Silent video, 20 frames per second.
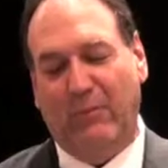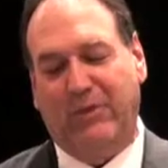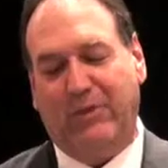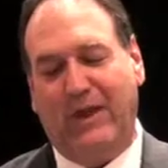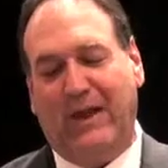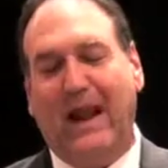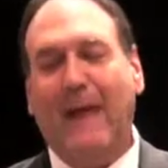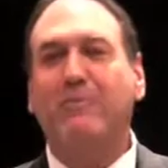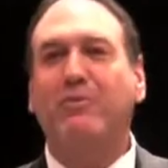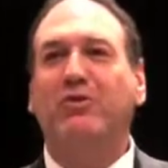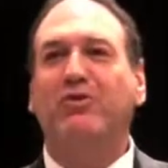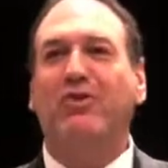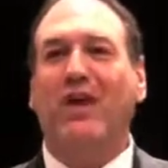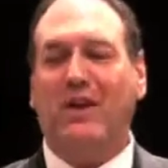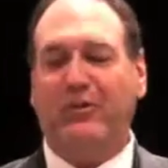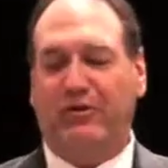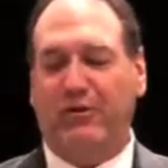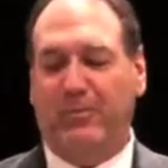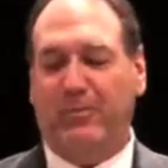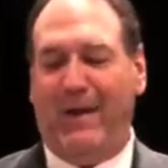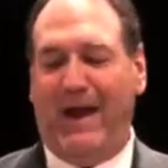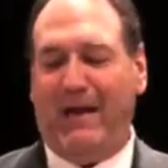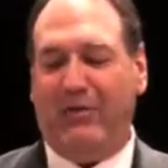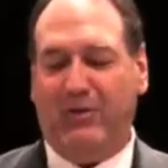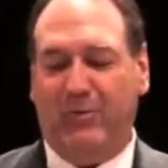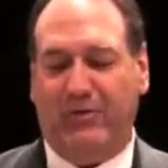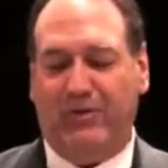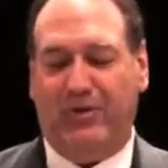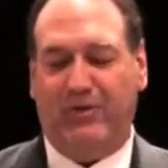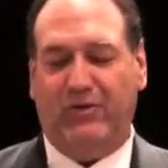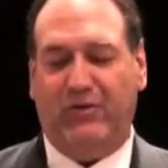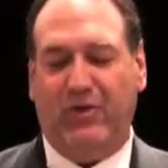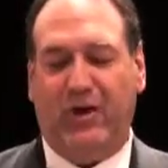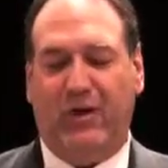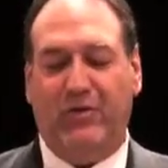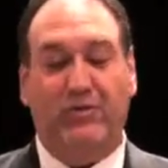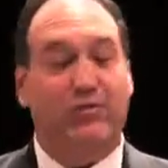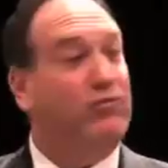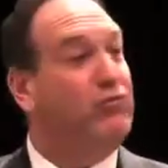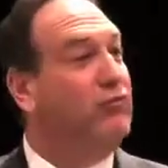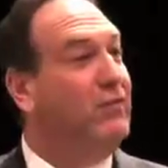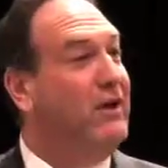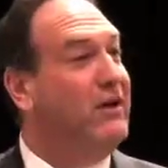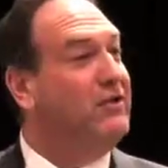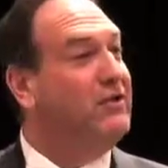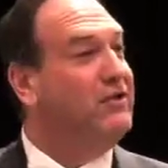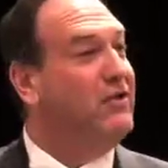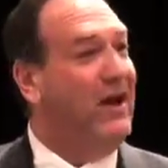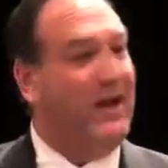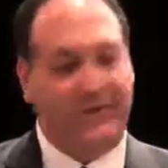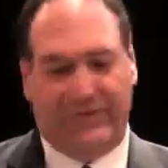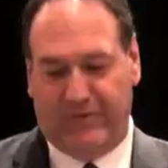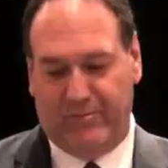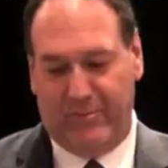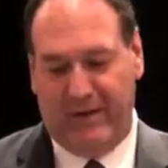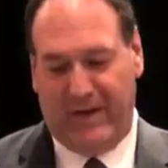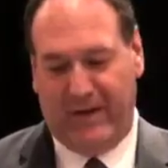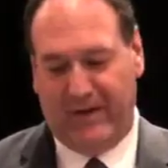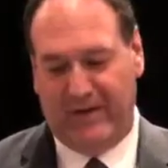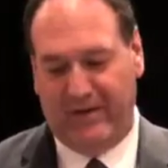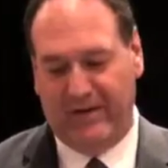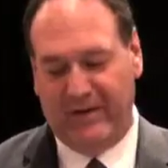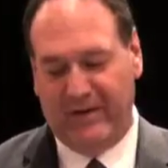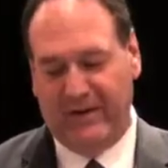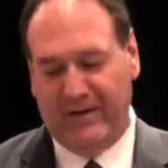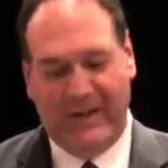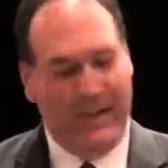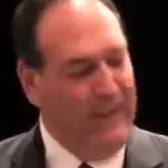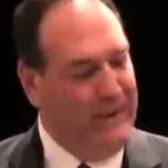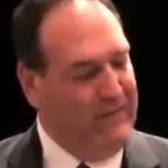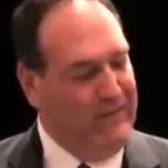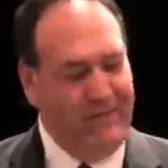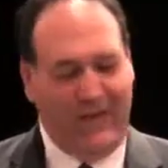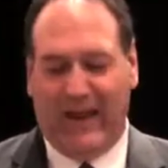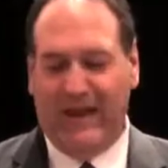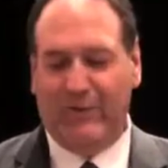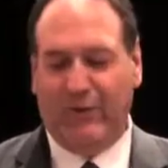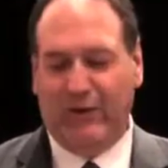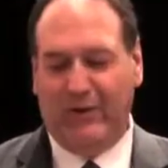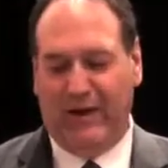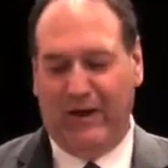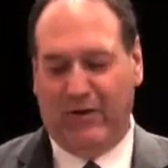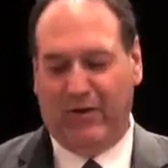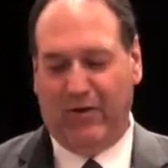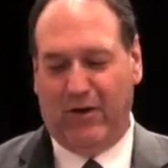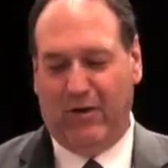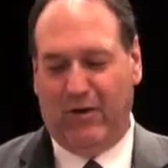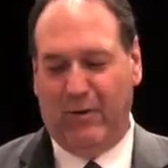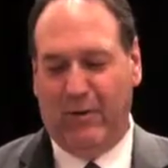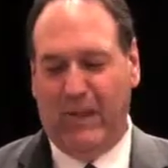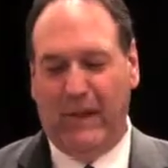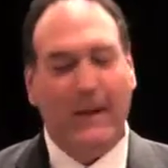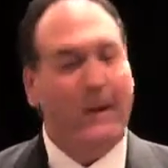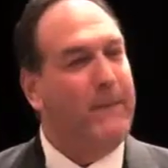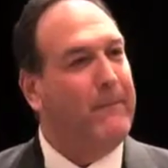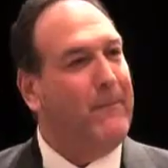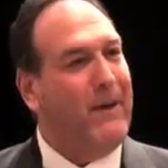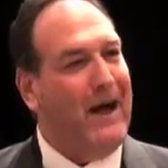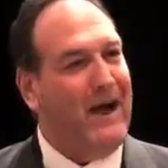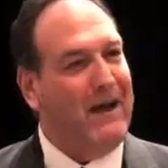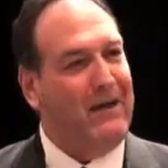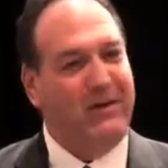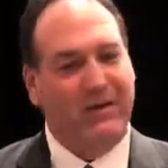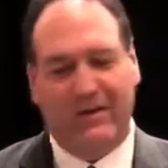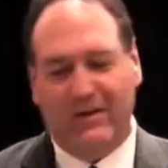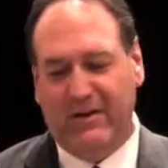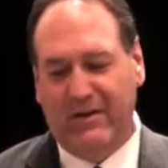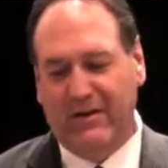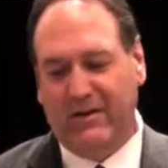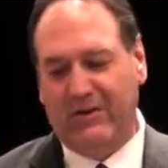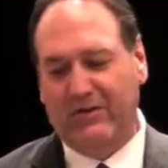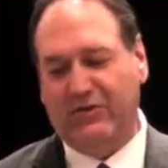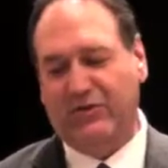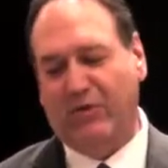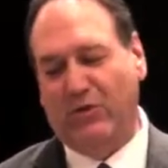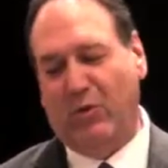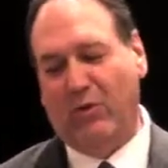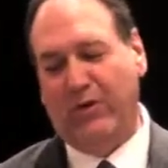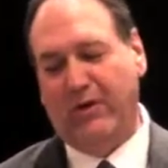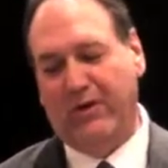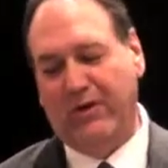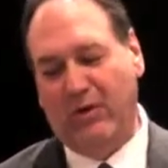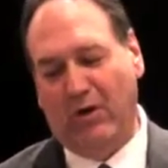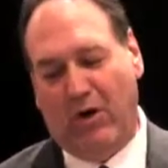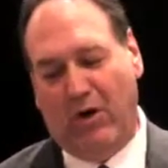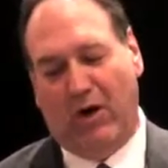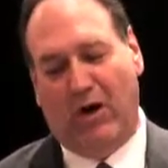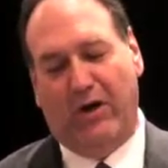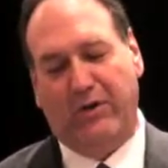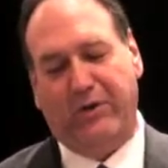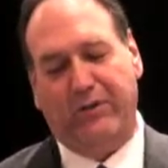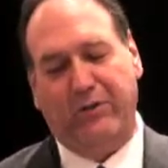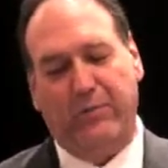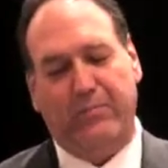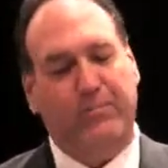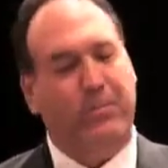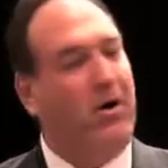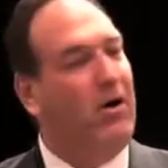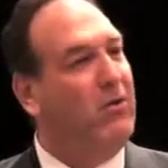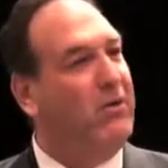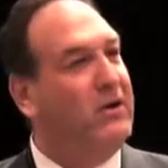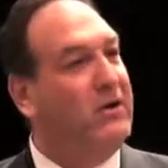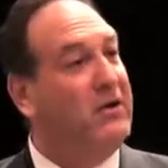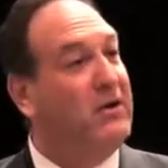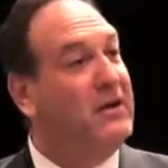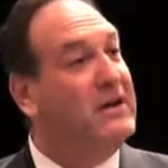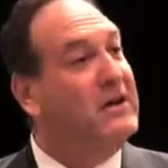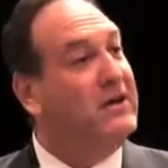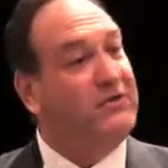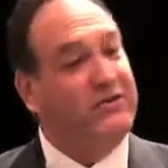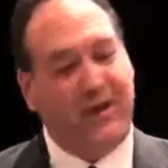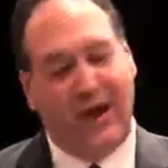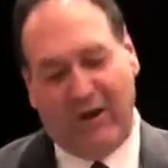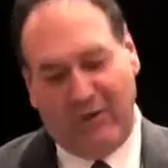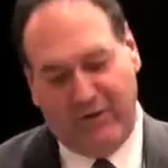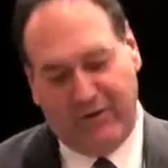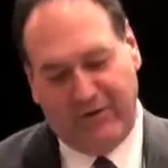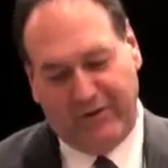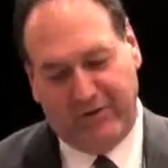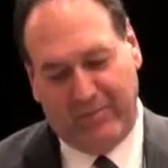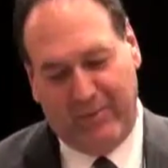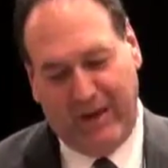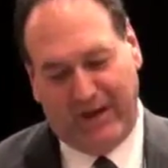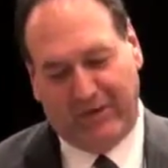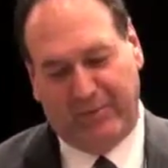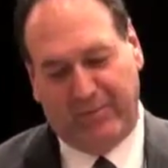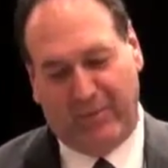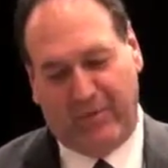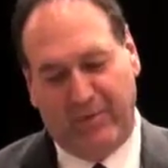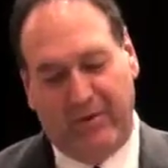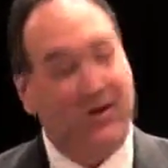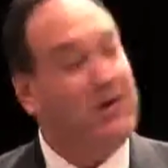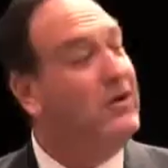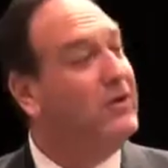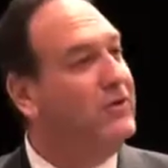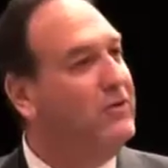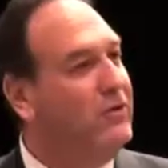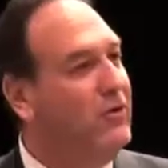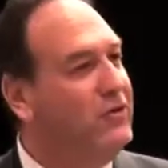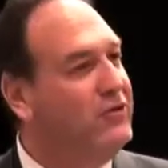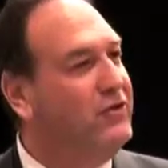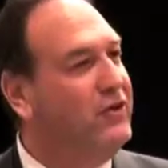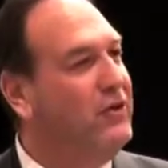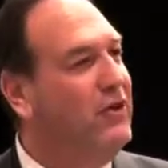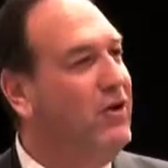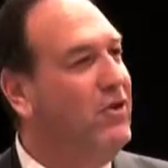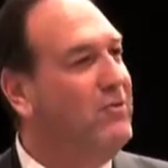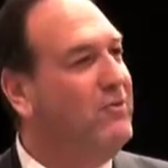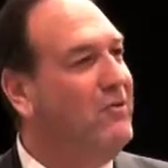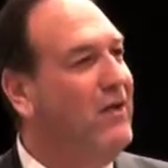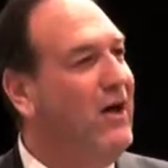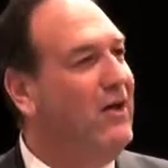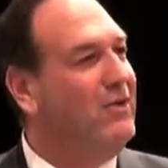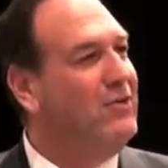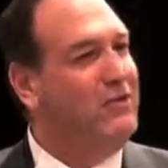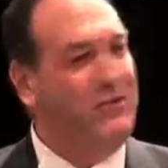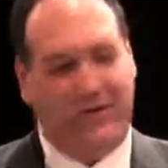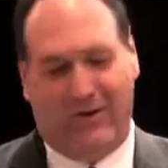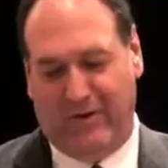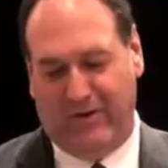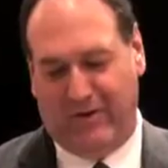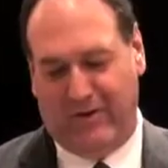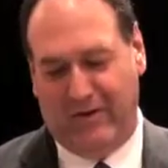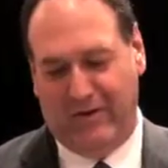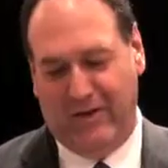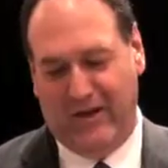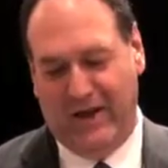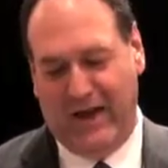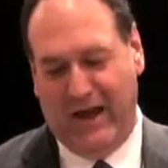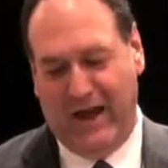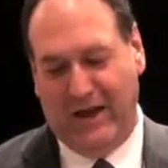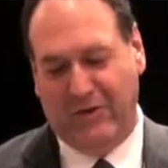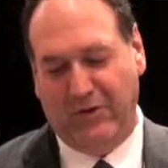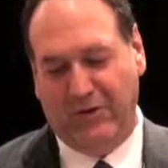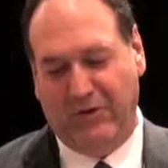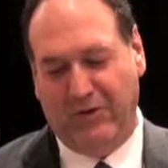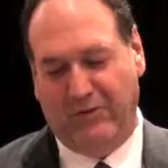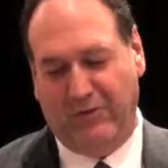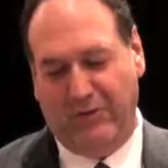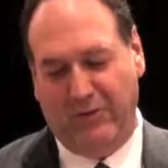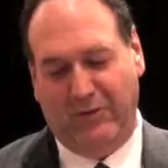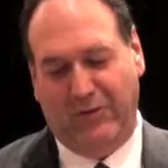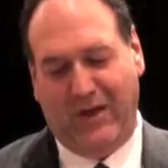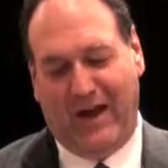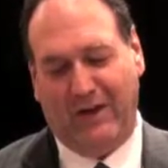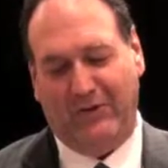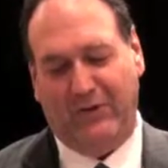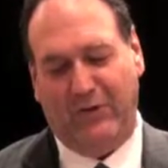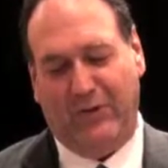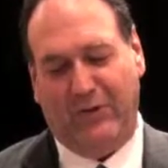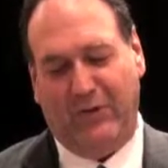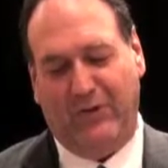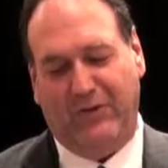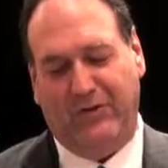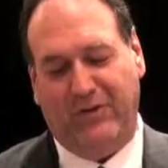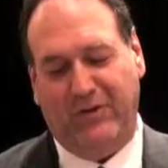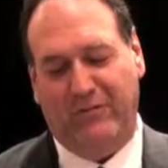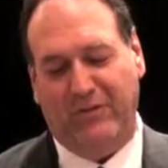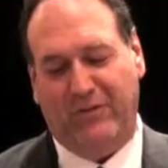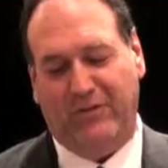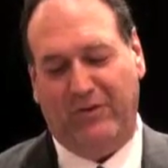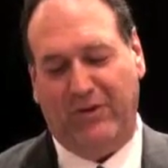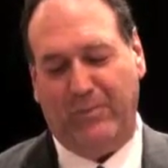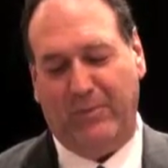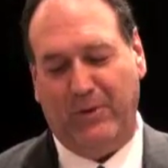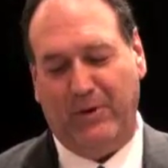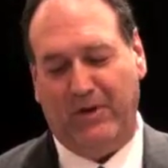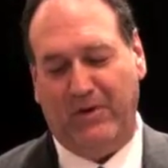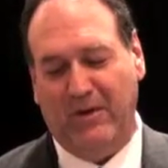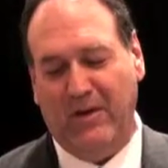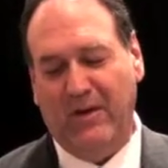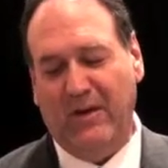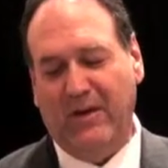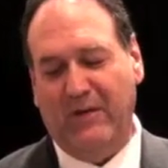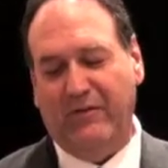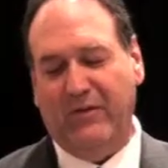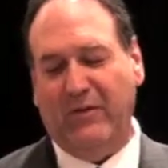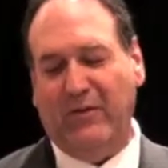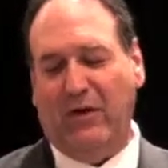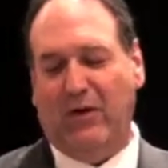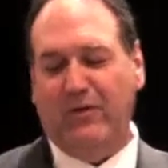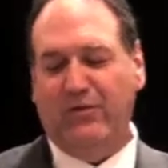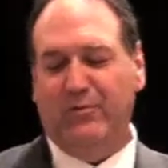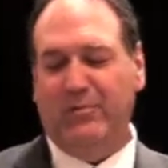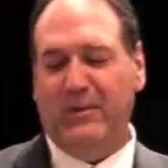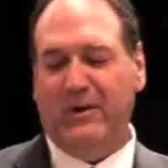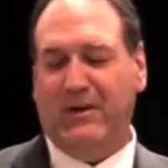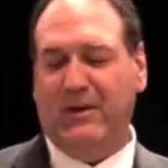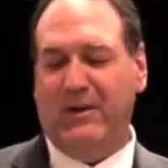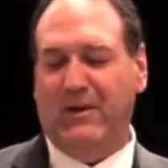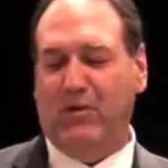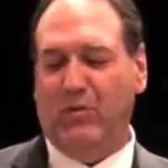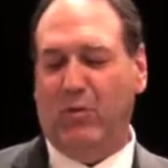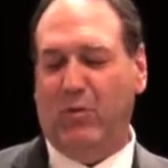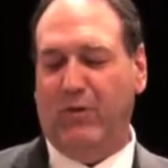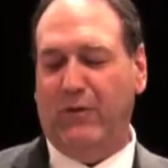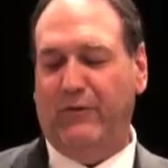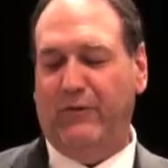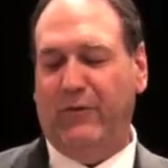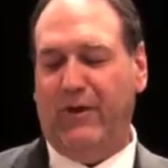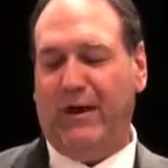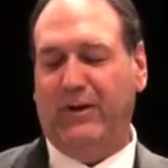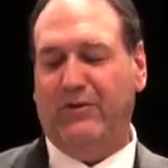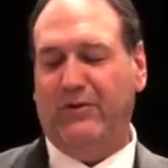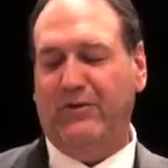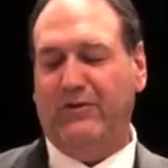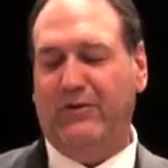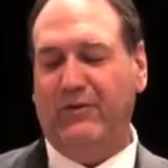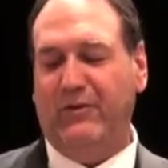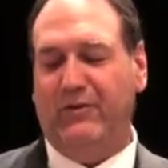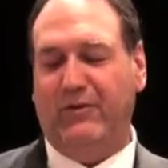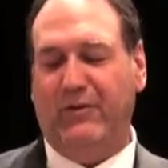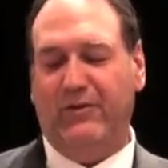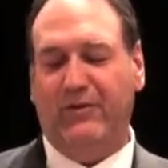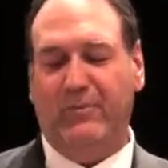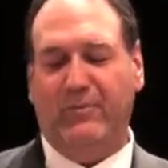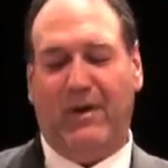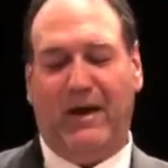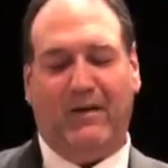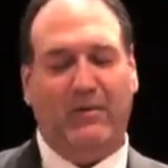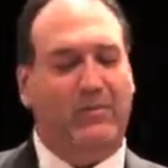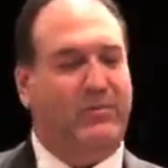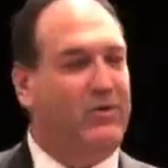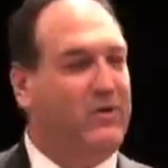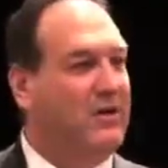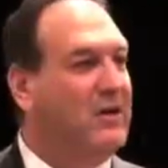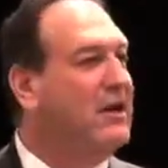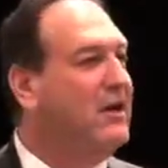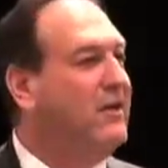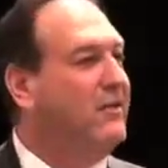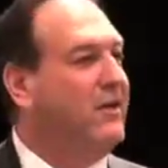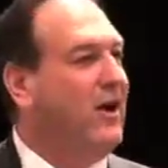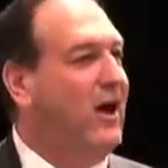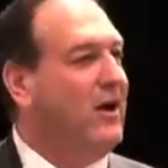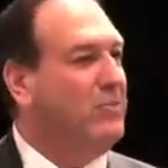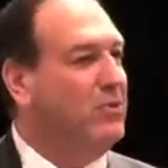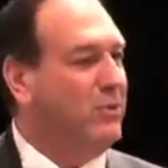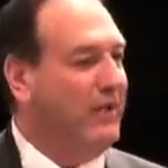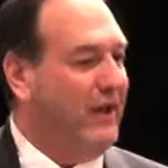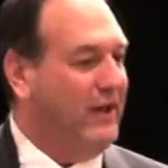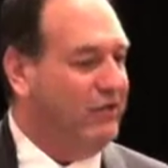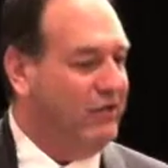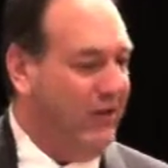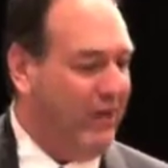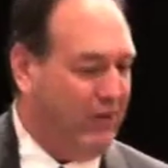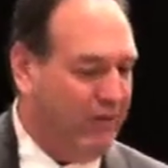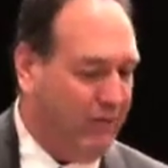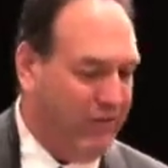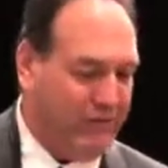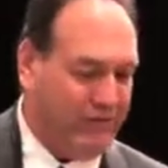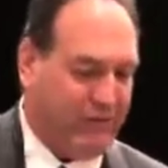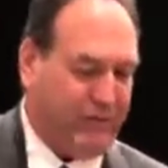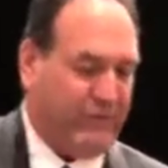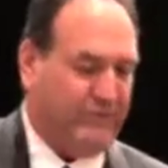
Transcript: that, I present you bankruptcy judge, Renaissance man, naval hero, pilot, historian, author, poet, terrorism expert, nursing home volunteer, and your 2013 recipient of the Lawrence B. King Award for Excellence in the Field of Bankruptcy, the Honorable A.J. Cristol.